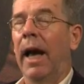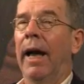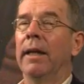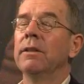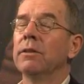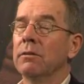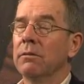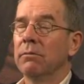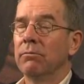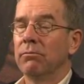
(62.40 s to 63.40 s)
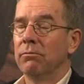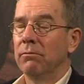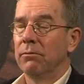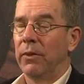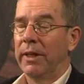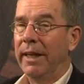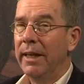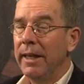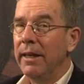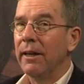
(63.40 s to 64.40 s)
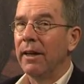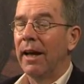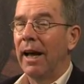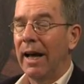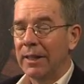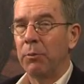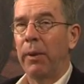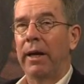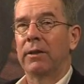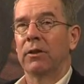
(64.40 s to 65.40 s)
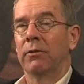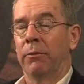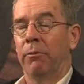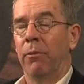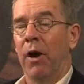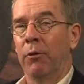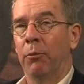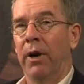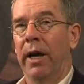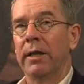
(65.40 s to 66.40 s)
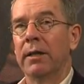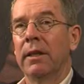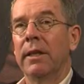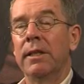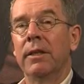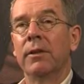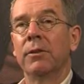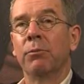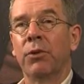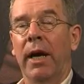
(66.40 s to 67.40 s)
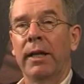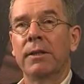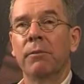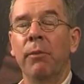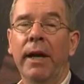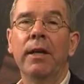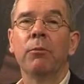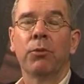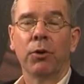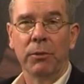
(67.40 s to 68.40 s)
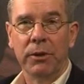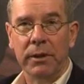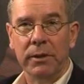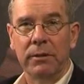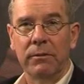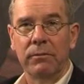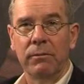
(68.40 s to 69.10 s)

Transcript: And the key aspect of a brand is that brands make promises.